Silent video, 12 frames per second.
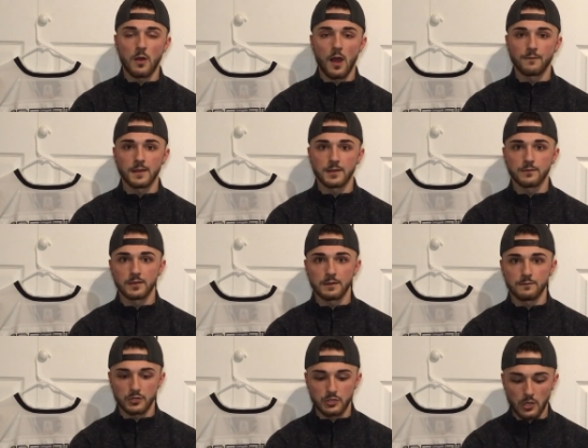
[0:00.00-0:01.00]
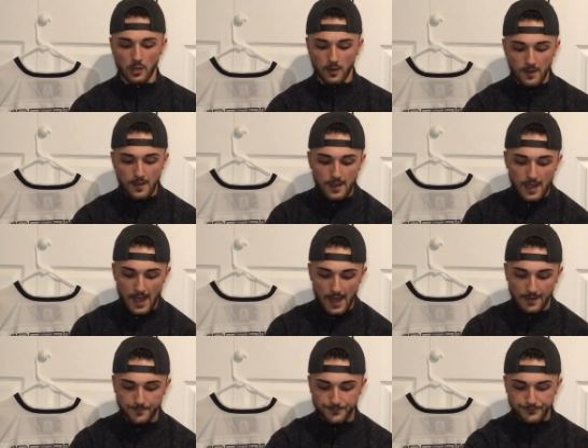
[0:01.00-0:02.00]
offensively for sure.
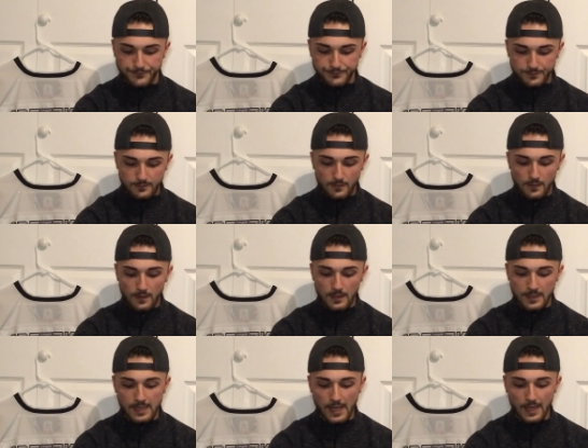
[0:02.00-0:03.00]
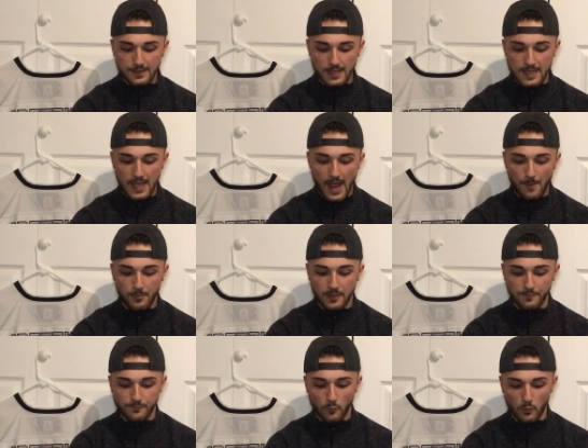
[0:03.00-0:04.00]
And he has a cap
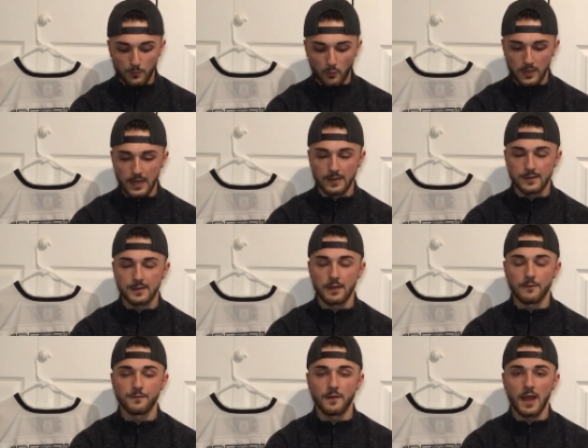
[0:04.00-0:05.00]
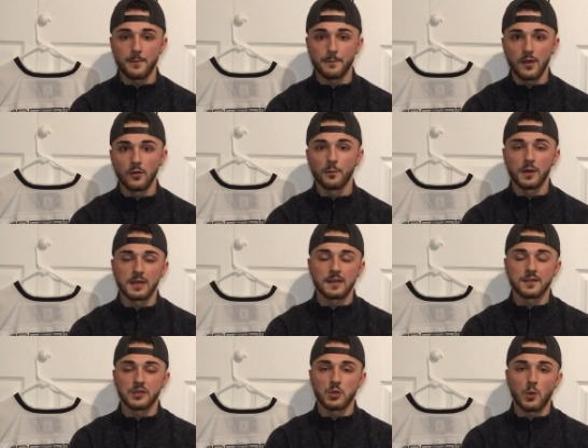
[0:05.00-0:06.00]
of 4.875 mil, but he
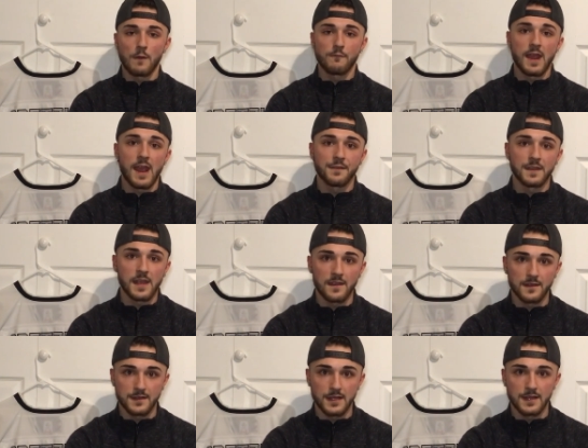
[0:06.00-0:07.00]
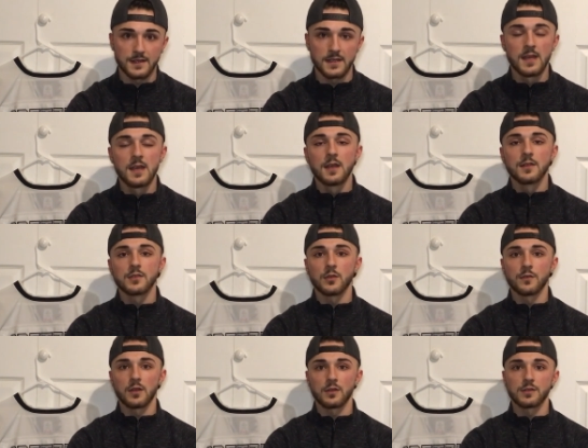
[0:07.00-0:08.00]
is a UFA at the end of the season.
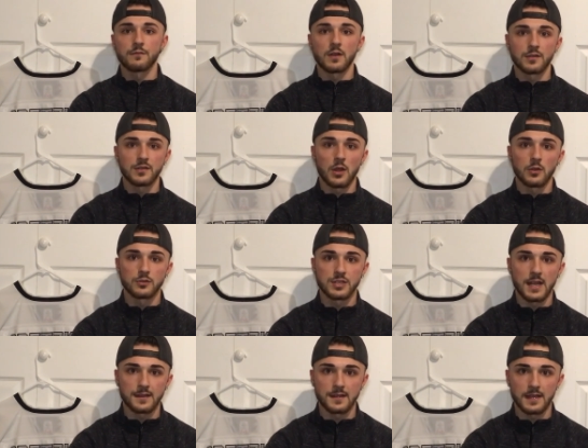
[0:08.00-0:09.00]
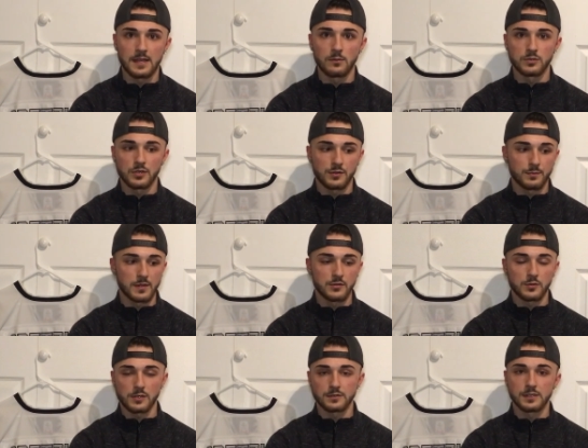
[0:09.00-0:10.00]
So there is a very solid chance that he will just be
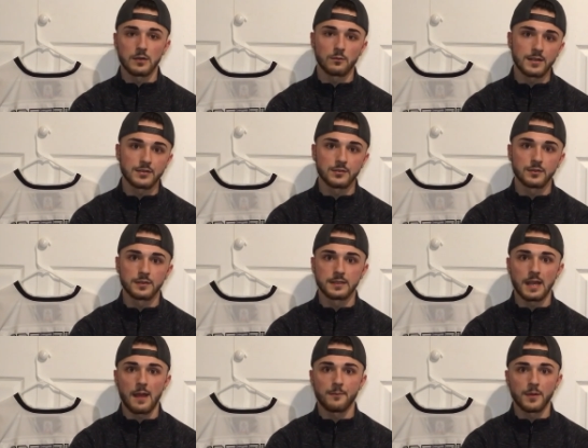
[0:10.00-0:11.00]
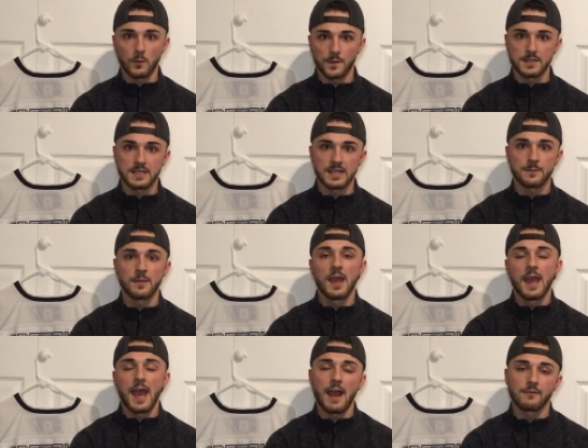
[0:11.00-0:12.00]
strictly a rental and not be with the team
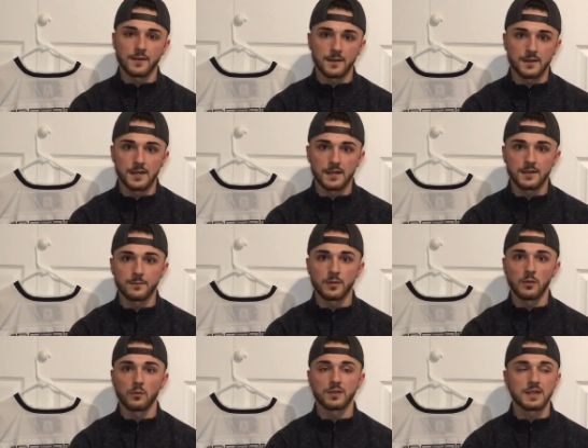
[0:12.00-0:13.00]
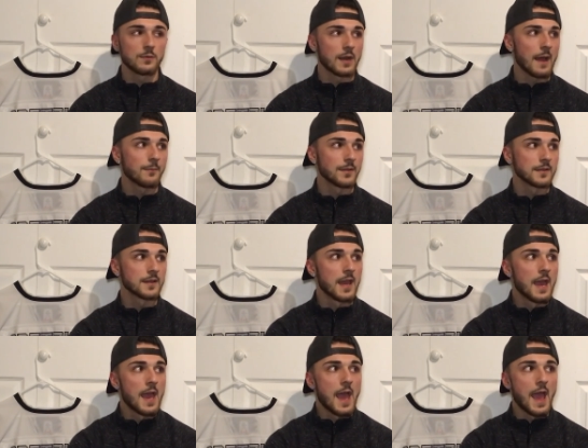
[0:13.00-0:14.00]
after the season. But we'll see what happens.
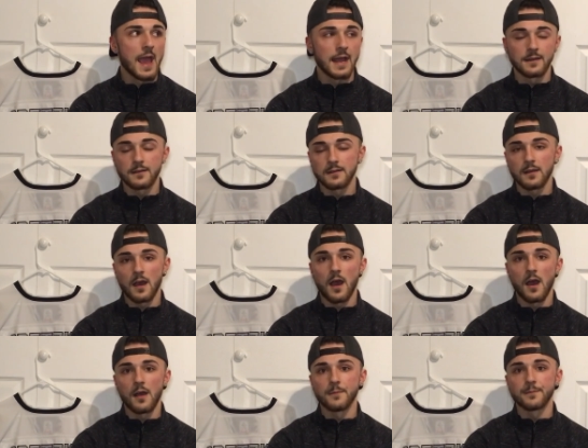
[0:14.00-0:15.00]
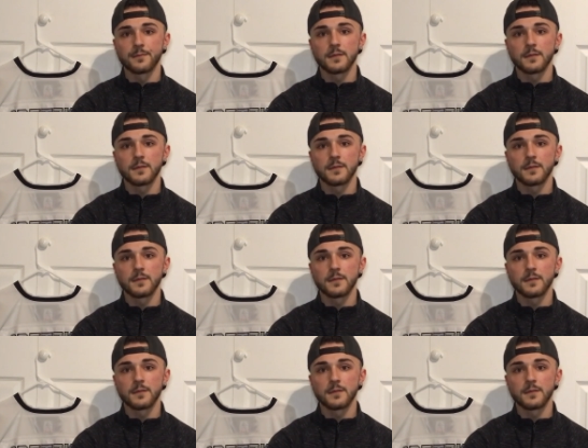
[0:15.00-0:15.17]
And um,